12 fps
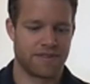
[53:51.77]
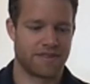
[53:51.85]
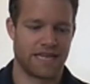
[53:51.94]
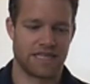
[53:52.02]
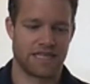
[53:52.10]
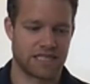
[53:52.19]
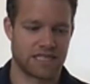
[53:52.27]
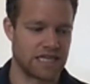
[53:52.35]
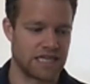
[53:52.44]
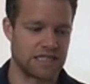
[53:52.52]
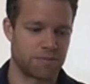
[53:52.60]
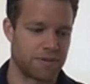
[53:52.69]
data
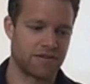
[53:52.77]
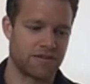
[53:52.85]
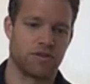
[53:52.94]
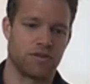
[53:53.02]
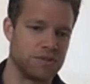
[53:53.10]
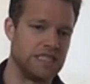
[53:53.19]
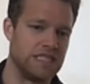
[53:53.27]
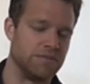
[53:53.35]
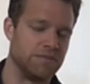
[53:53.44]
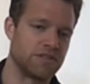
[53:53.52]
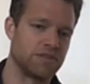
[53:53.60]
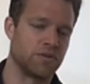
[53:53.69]
science platform
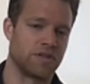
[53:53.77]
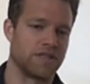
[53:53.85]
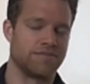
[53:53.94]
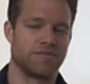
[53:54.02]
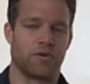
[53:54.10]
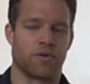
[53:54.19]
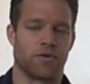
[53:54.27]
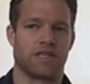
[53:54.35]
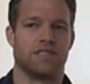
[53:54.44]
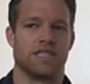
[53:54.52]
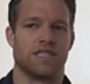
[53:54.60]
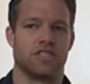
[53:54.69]
teams or
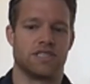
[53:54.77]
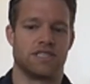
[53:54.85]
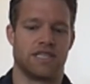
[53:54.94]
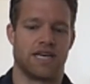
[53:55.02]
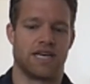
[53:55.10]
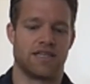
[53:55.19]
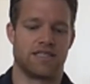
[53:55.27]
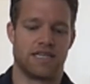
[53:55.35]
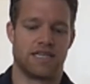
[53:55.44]
organizations that